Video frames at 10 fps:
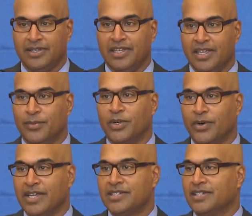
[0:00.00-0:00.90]
the
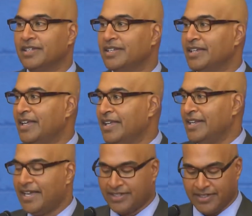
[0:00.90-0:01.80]
Immigration and
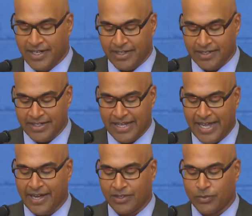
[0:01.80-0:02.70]
Nationality
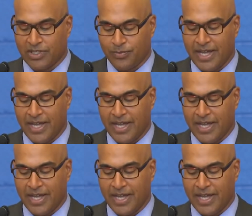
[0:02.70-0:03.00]
Act was